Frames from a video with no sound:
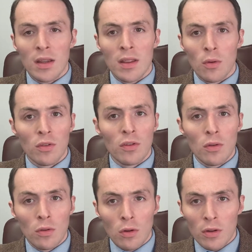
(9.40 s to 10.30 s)
there was a
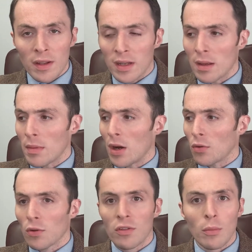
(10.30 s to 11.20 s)
new law that came
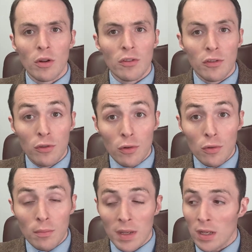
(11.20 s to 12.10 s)
out, or someone
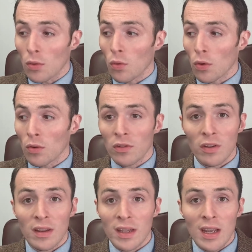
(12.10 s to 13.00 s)
sued me, or
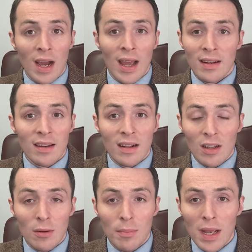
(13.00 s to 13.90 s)
suddenly I had to
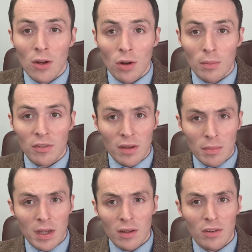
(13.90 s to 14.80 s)
declare bankruptcy
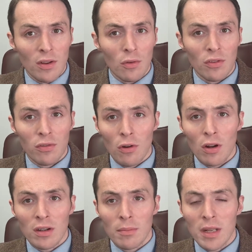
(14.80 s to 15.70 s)
because there was
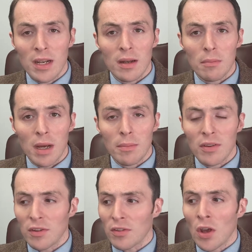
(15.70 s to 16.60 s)
fraud committed in my
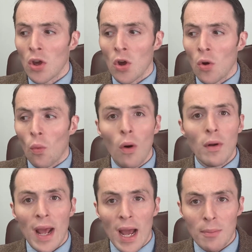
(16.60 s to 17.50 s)
business? What
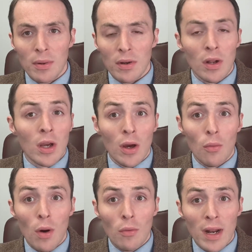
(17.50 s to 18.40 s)
would happen?
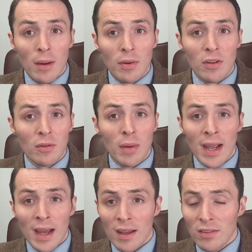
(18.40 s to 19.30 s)
And what would happen to
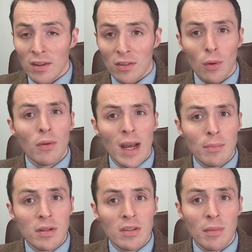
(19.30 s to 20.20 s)
my assets? What would
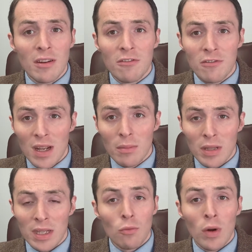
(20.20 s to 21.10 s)
happen to my
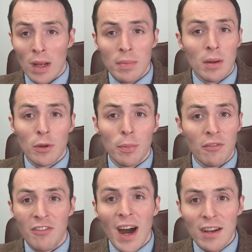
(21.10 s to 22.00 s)
family? Would I be able to
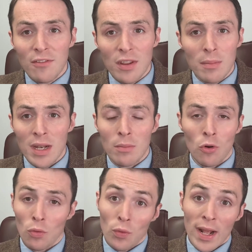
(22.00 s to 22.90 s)
provide for them
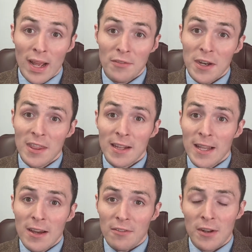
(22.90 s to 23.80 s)
anymore? Would I have anything
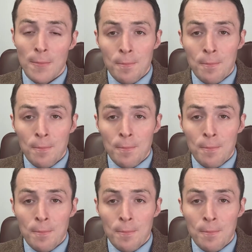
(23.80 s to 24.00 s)
left?